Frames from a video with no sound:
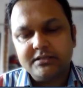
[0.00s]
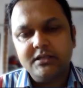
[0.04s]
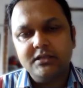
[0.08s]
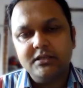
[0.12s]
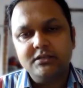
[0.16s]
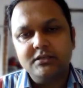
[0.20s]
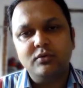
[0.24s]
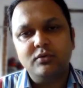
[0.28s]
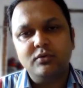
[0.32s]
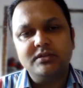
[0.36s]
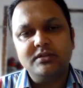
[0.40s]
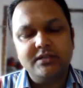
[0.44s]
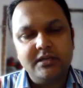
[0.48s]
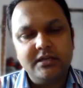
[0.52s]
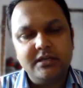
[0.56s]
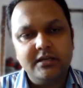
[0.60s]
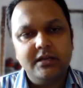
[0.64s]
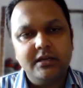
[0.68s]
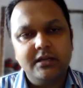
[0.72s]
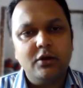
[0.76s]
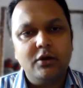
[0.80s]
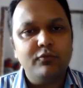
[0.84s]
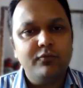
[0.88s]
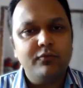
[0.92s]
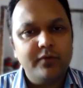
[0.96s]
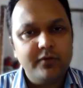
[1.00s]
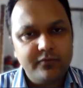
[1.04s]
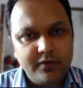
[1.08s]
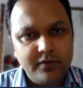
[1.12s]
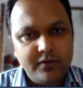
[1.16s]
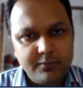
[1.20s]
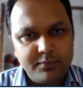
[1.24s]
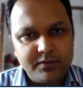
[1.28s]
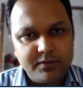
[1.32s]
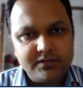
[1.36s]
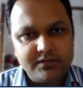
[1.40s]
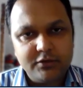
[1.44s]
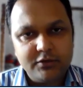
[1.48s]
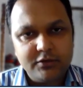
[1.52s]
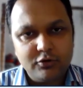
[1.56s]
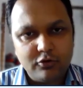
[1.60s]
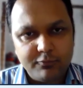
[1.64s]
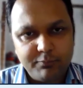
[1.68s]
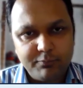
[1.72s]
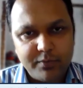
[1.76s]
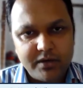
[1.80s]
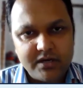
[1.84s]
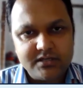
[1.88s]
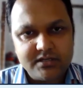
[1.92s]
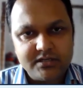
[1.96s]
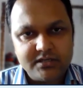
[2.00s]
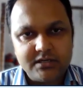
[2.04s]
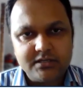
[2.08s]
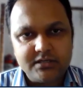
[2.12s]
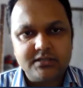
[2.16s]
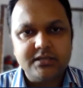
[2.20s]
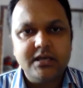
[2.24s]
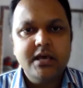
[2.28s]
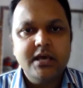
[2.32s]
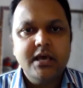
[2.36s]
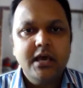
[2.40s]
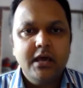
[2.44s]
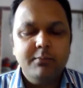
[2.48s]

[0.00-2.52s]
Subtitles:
This was seen in around 50% of patients.